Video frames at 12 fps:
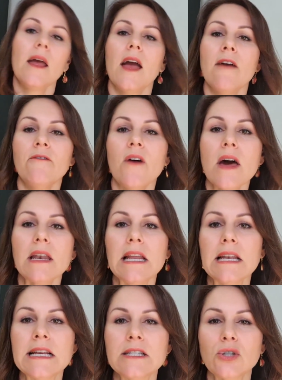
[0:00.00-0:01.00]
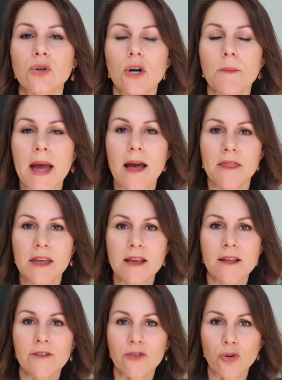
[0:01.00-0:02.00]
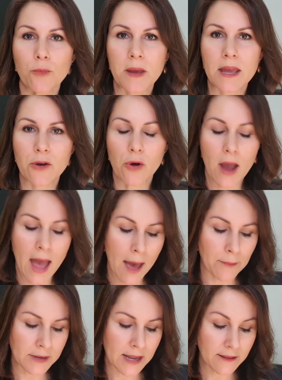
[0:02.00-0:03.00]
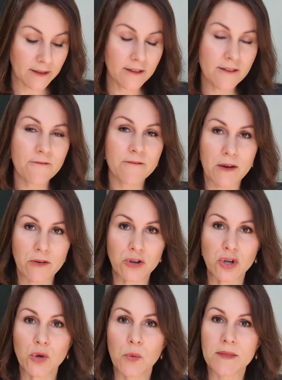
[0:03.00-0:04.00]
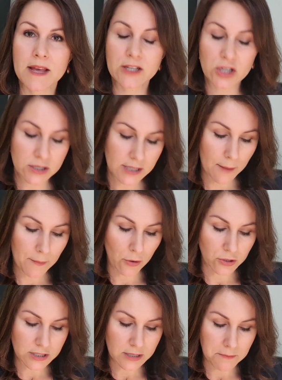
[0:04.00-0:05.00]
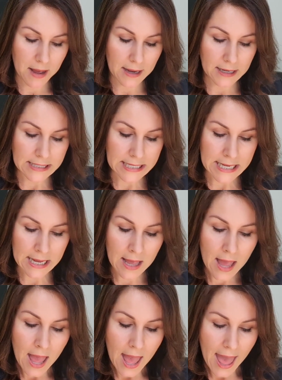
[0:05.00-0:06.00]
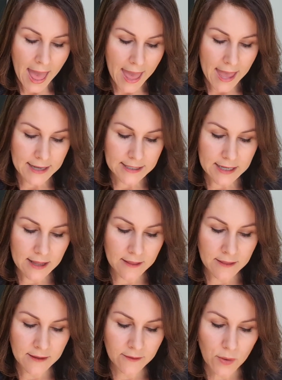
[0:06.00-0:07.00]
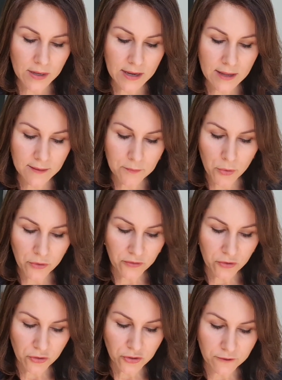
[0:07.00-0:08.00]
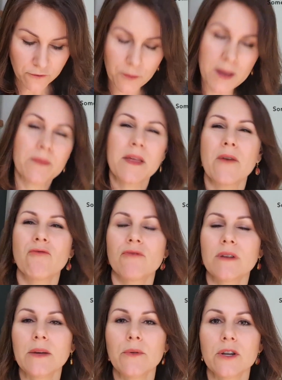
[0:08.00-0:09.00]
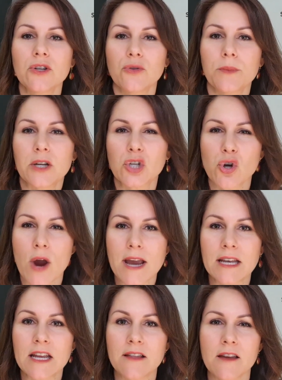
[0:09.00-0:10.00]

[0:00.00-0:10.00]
And finally, let's talk about the Superhero app. Now, this is a very new one that's just come onto the market here. And this one is most suited for people that really want to do a bit of trading.